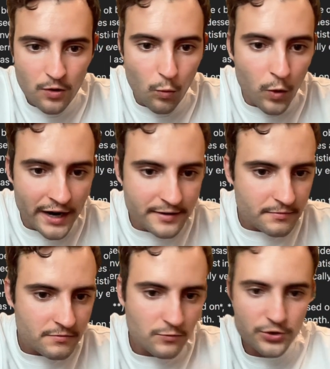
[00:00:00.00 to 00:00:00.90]

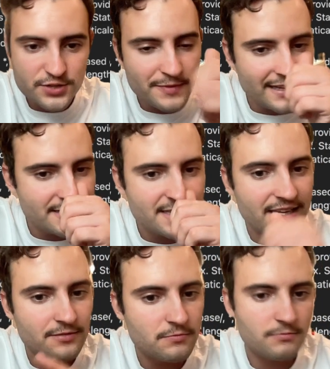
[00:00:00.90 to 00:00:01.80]
1, which means
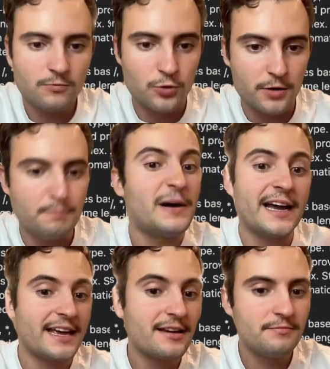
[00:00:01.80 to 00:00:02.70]
that we're
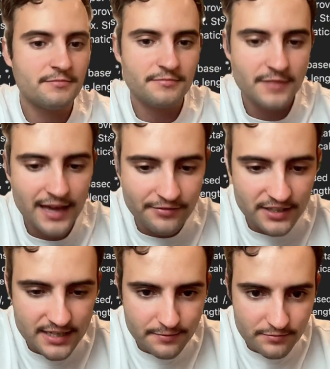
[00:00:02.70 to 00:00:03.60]
buying
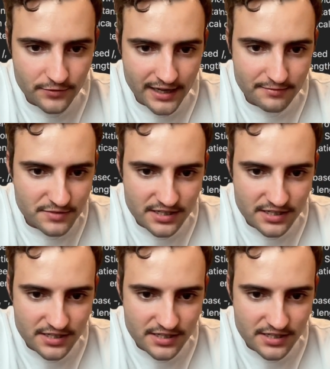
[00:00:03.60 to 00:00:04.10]
every time, right?